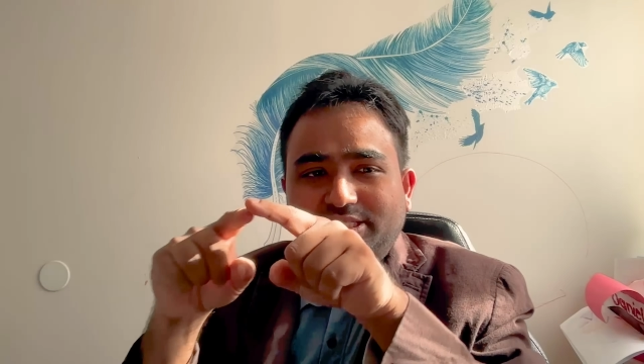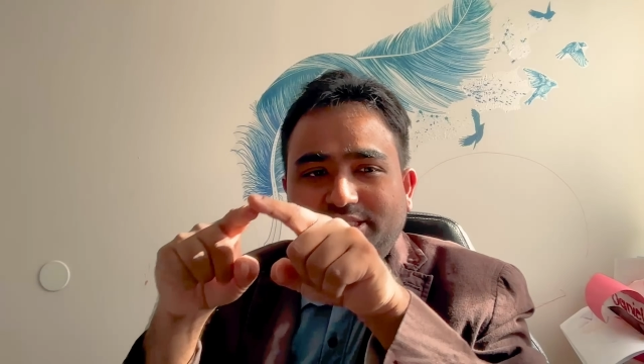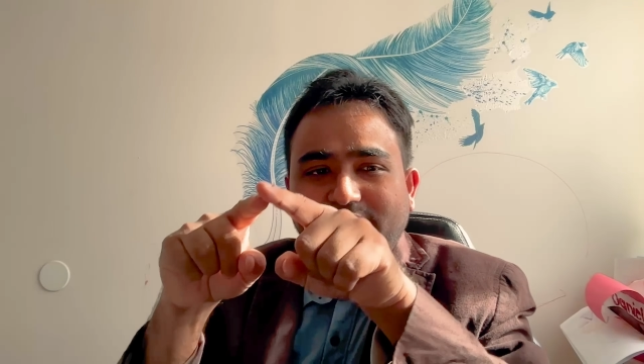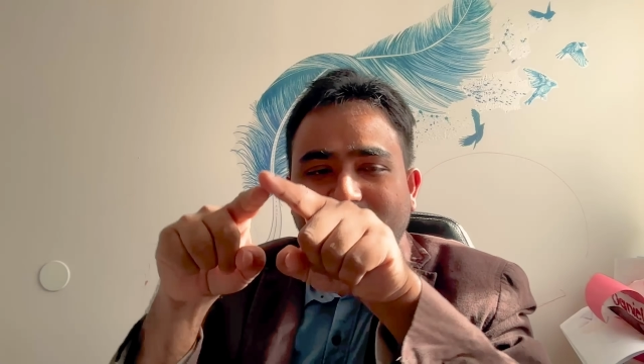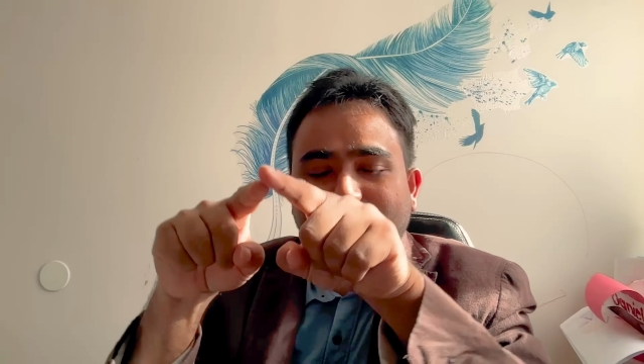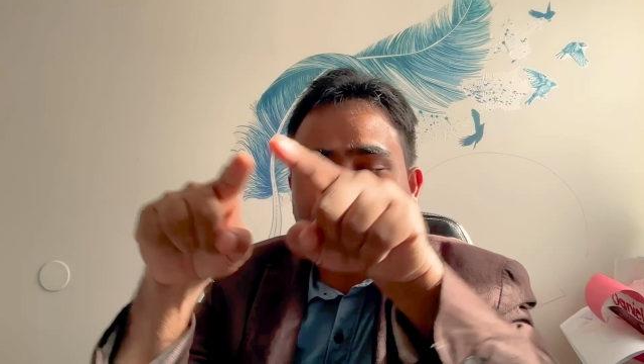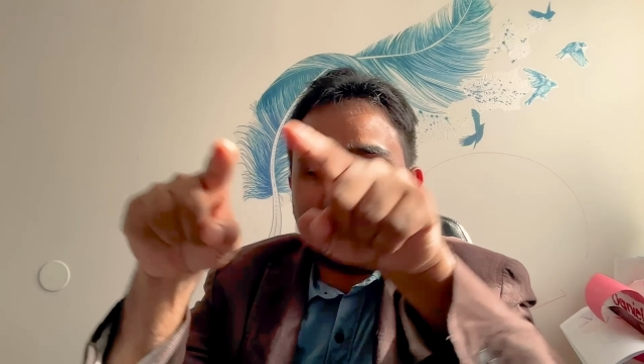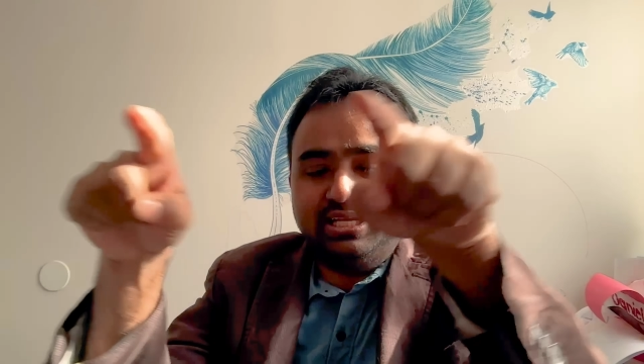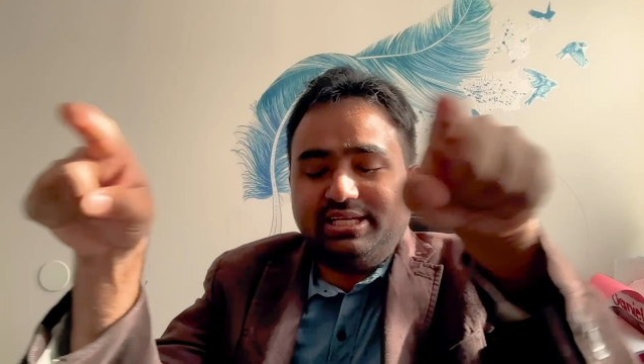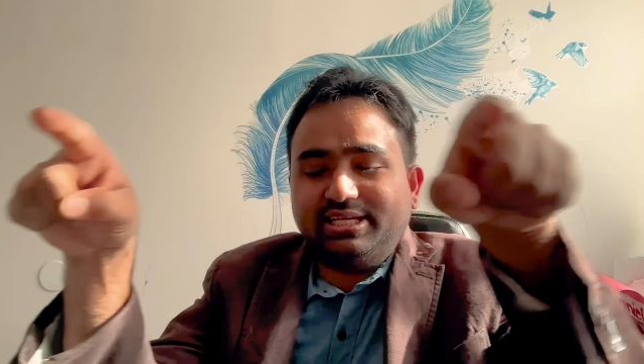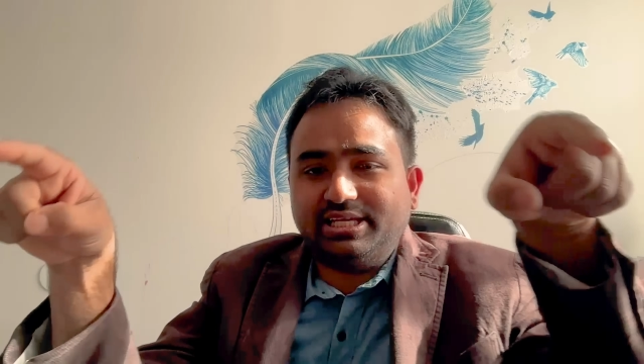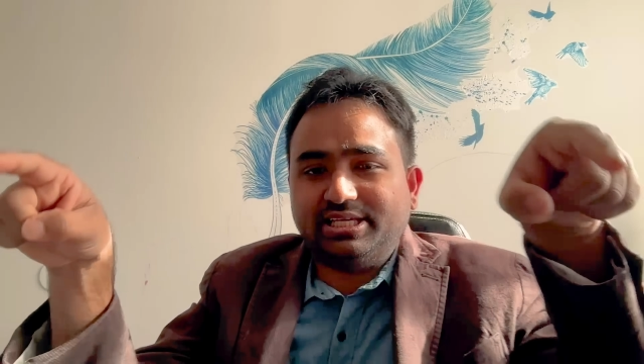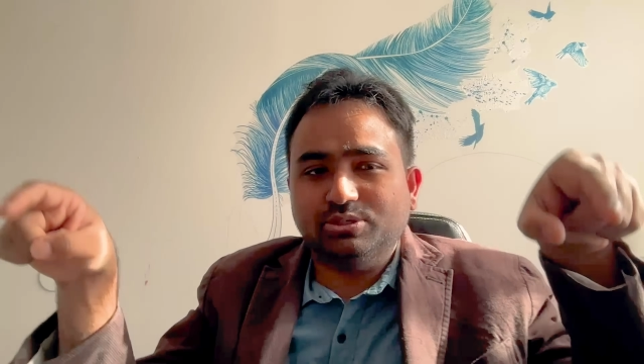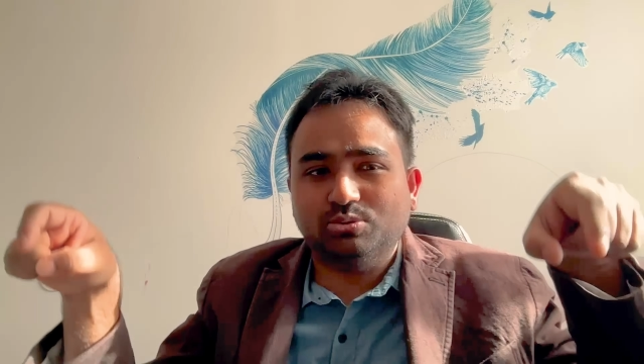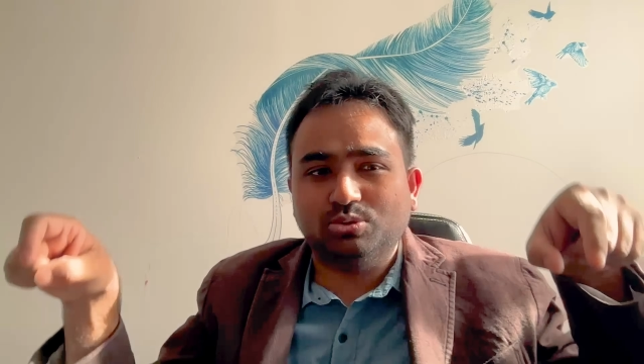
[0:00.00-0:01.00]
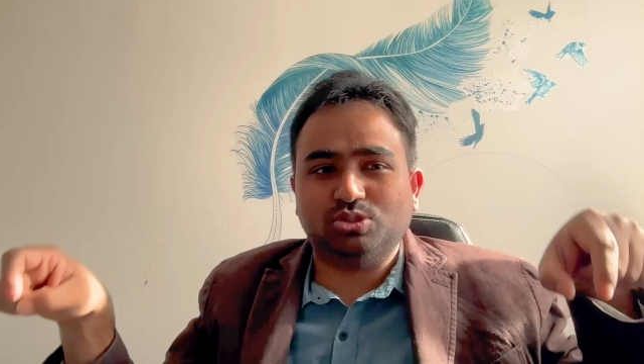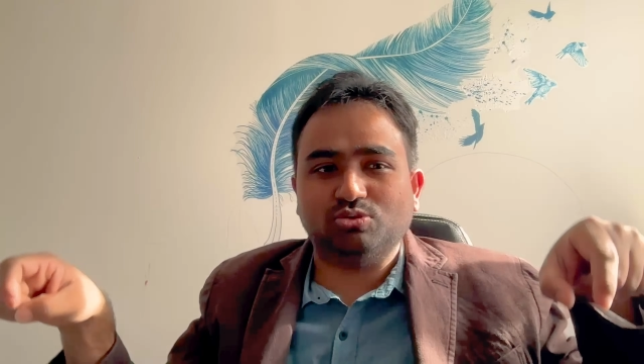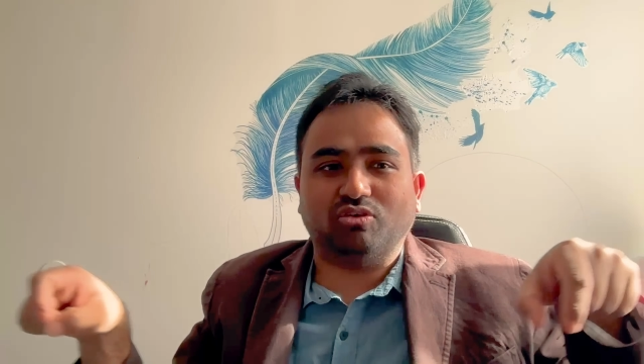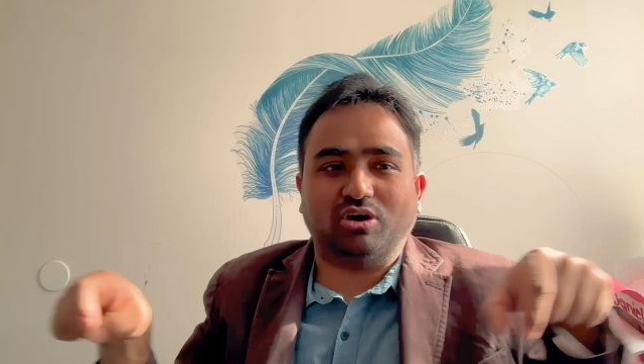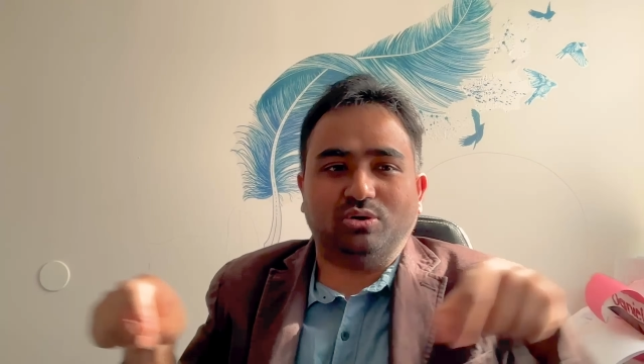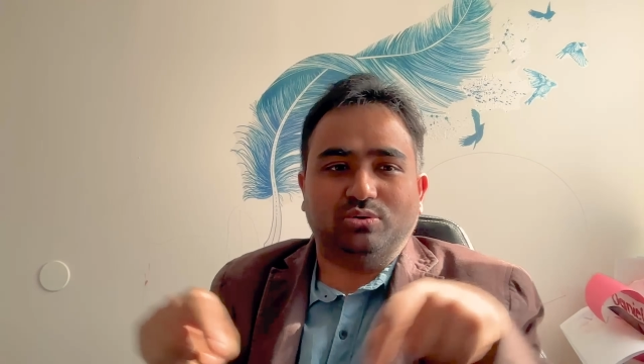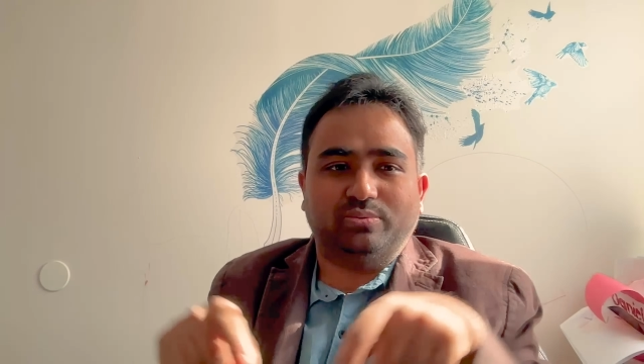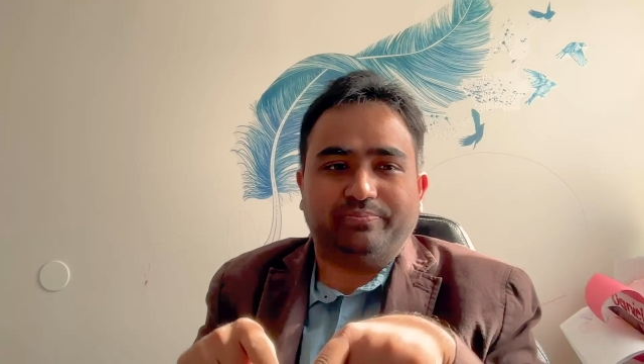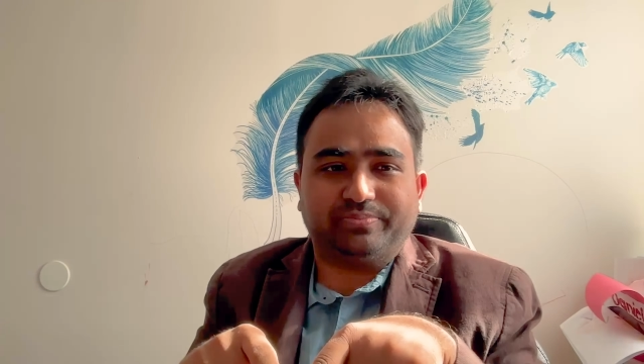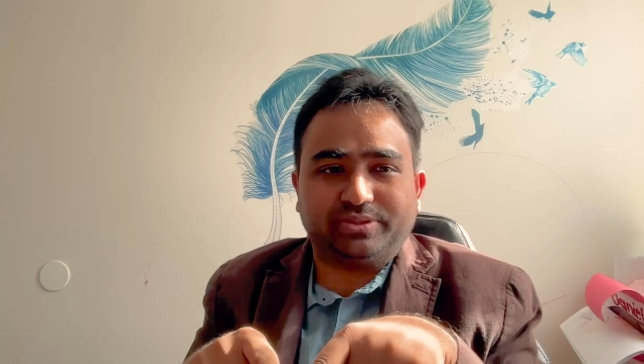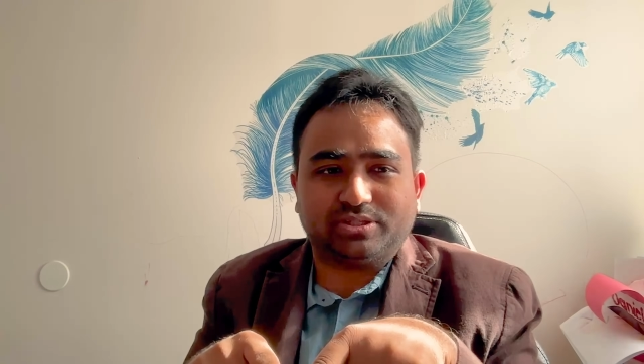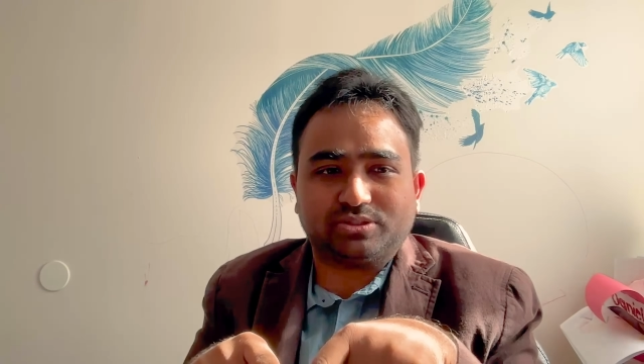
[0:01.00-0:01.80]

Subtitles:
they will need a huge volume.